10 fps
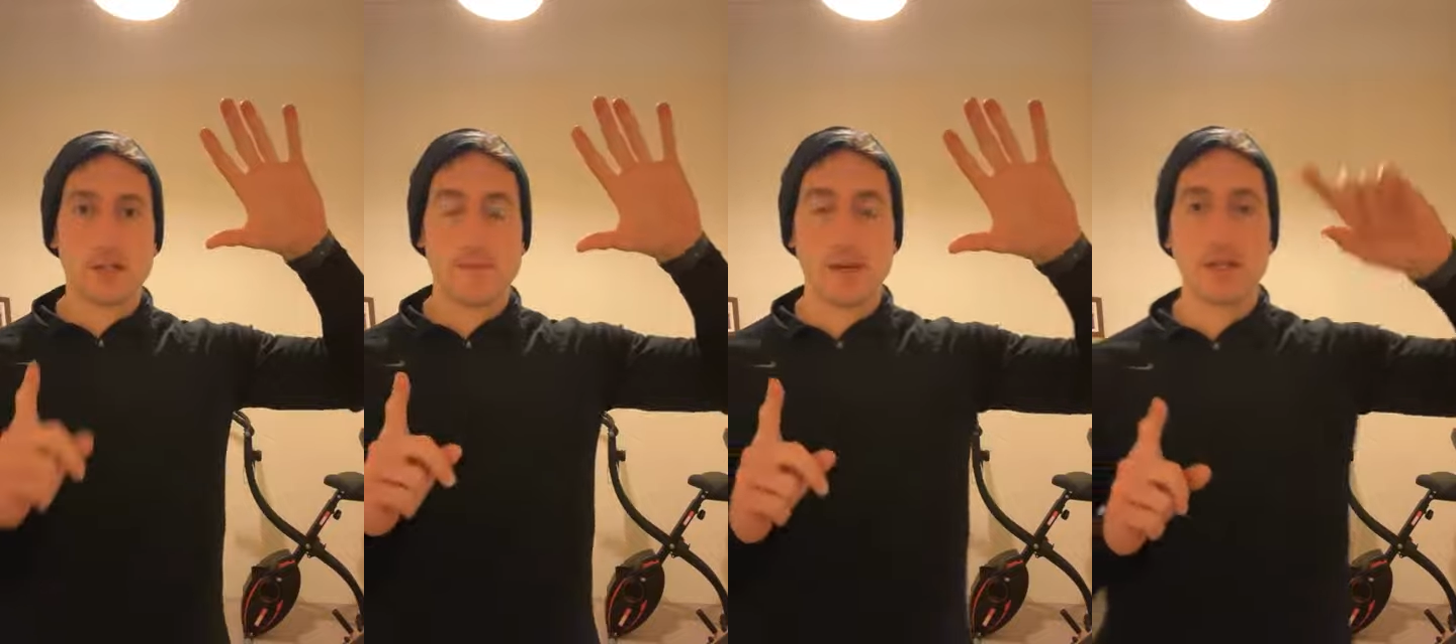
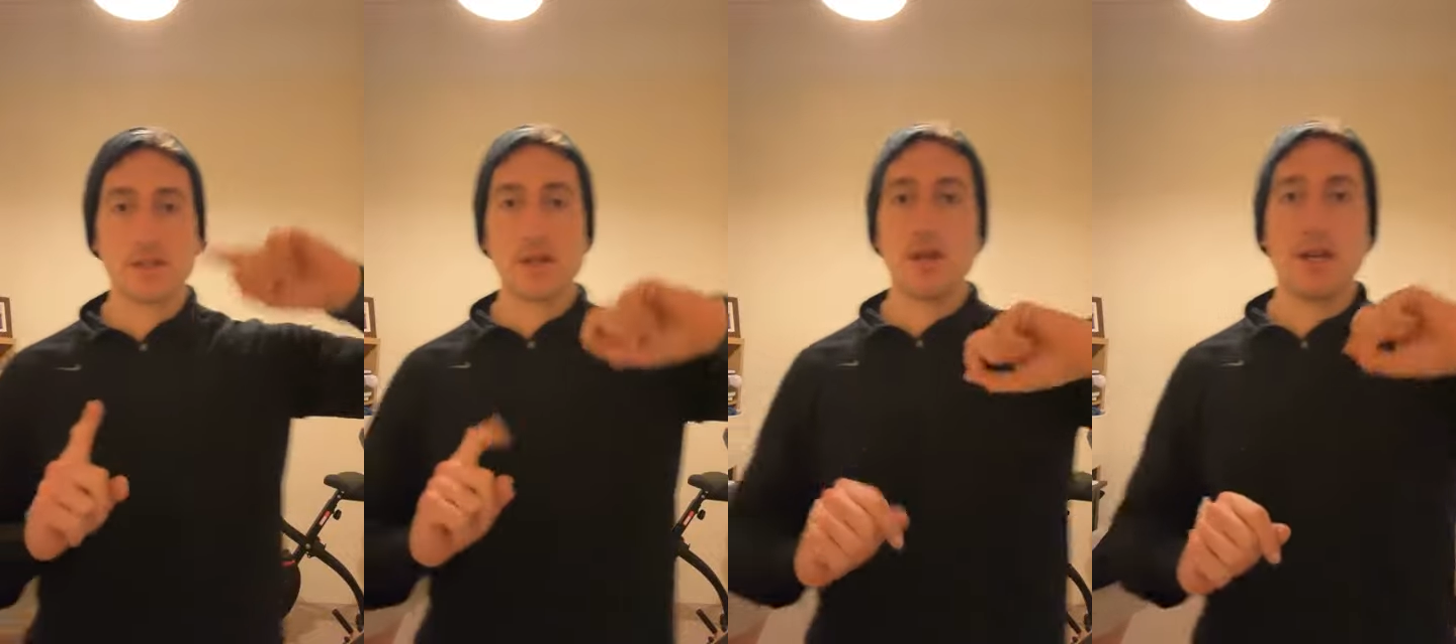10
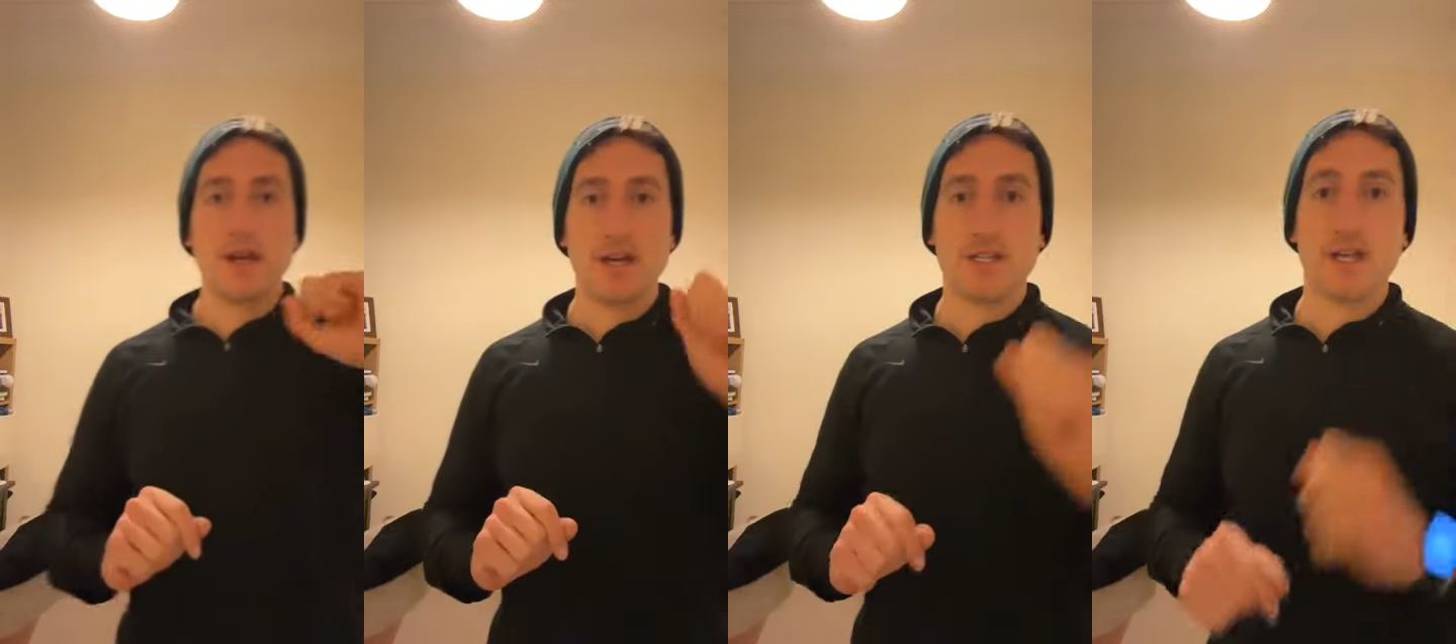minutes,
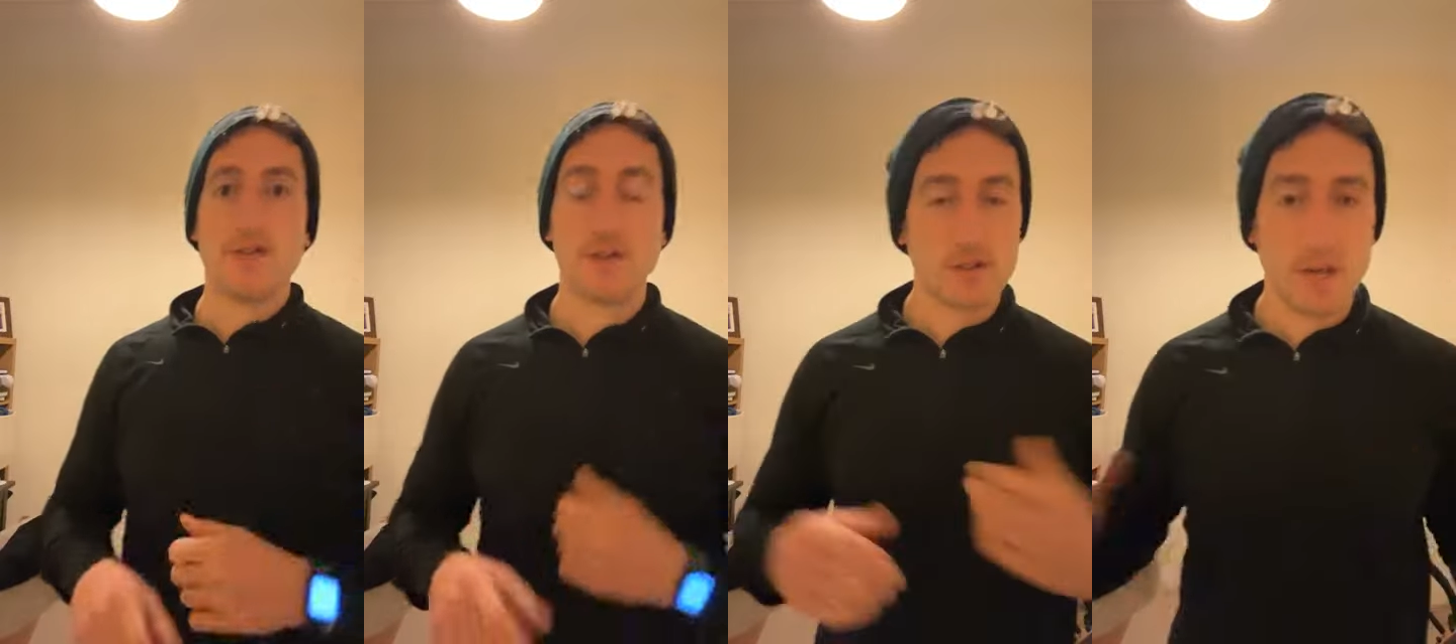a day.
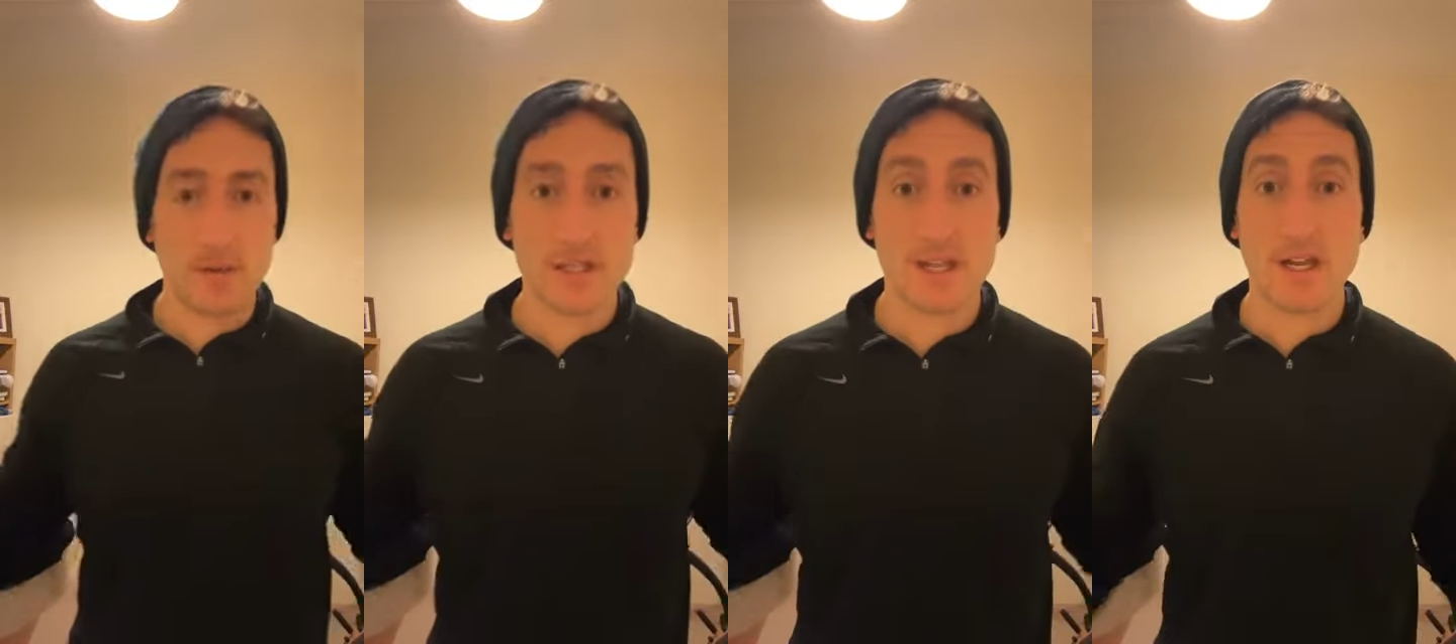If you've got 10
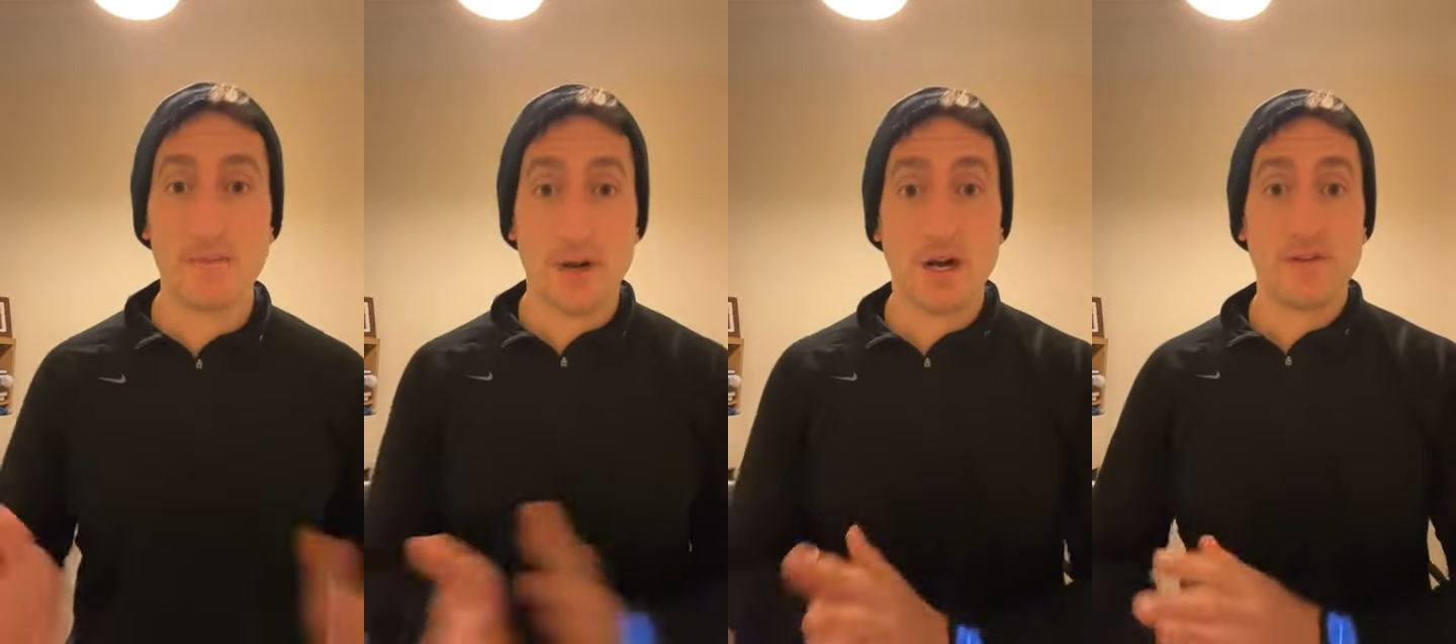minutes a
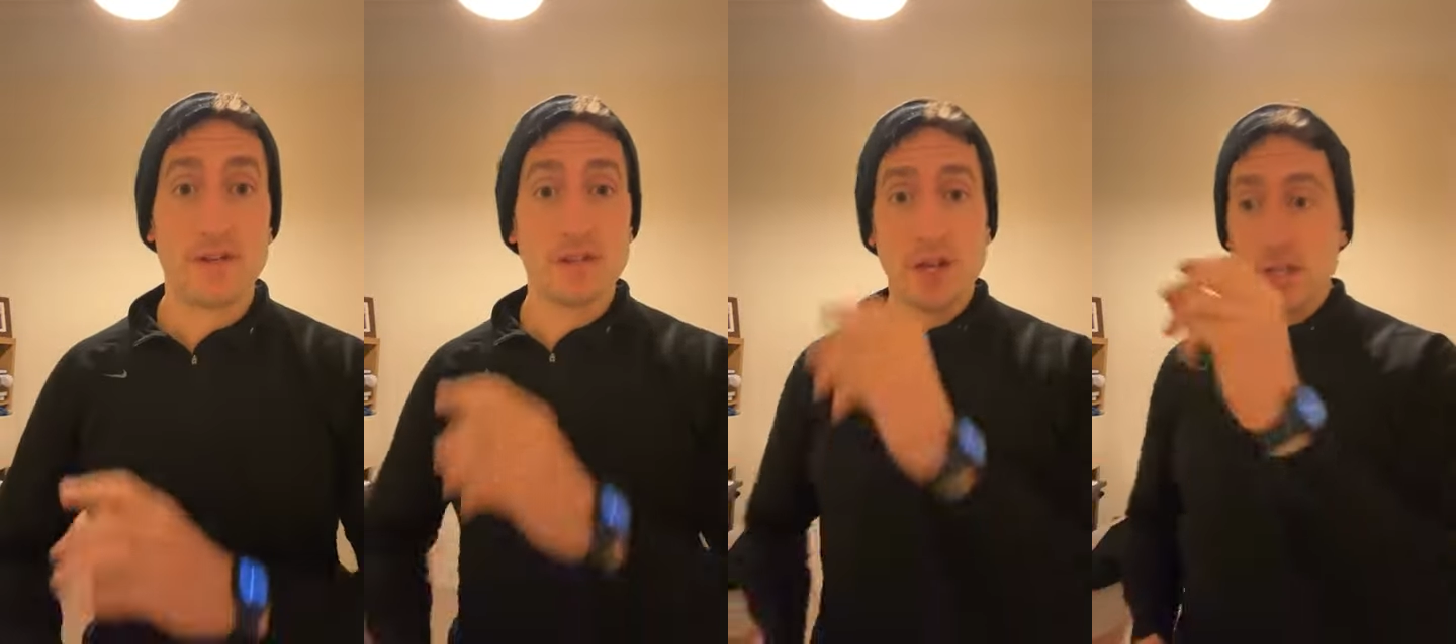day,
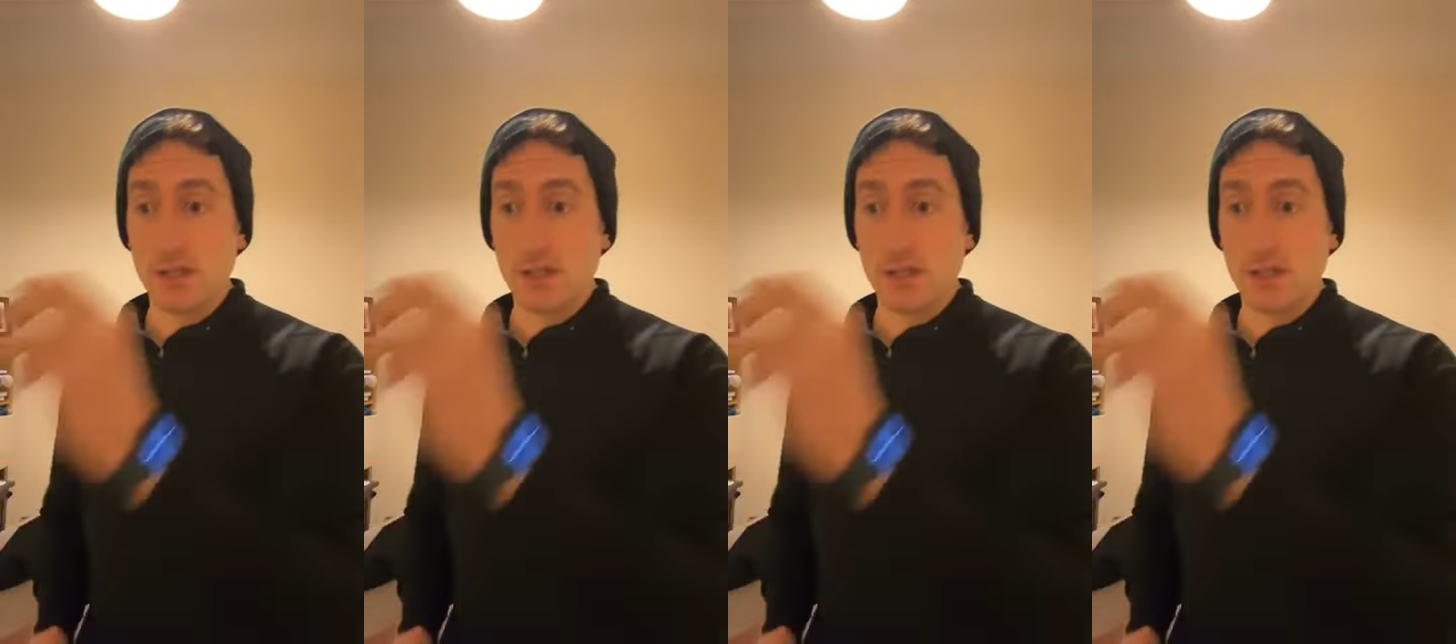perfect.